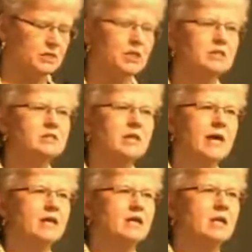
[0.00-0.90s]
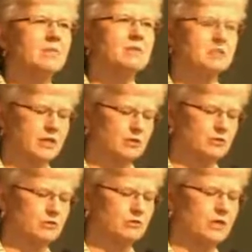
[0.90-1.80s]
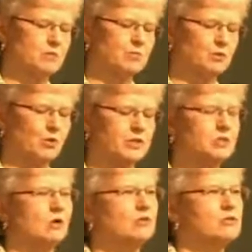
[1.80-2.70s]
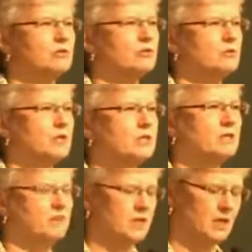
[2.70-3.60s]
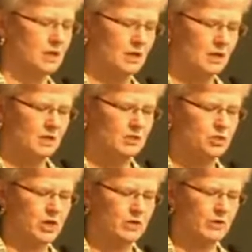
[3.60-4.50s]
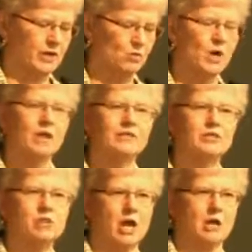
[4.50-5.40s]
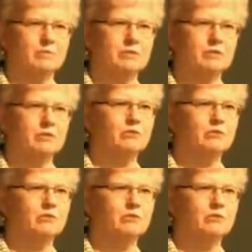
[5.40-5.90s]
it's that economic sector that employs culture and creativity to generate wealth and jobs through